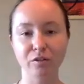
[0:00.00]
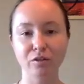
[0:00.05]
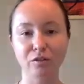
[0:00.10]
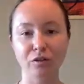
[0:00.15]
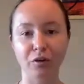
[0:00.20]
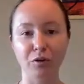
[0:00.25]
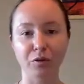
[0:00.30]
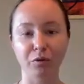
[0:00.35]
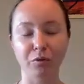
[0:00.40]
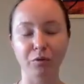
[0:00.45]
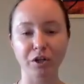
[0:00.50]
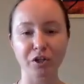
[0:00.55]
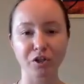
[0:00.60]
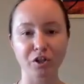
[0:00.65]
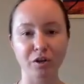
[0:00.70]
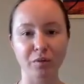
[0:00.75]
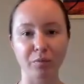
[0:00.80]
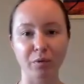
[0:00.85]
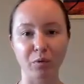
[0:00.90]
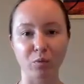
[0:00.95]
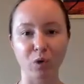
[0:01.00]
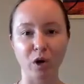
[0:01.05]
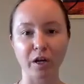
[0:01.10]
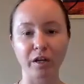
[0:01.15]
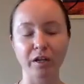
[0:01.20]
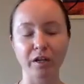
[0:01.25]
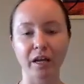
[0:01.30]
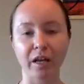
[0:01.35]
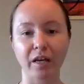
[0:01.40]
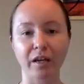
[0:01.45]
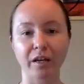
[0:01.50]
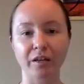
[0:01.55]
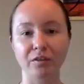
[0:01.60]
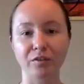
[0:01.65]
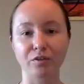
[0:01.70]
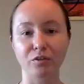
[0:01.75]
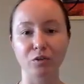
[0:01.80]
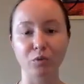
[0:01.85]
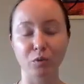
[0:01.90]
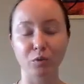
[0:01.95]
So, question number one
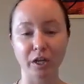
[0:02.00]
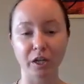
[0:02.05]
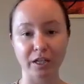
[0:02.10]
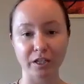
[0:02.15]
is, do you want to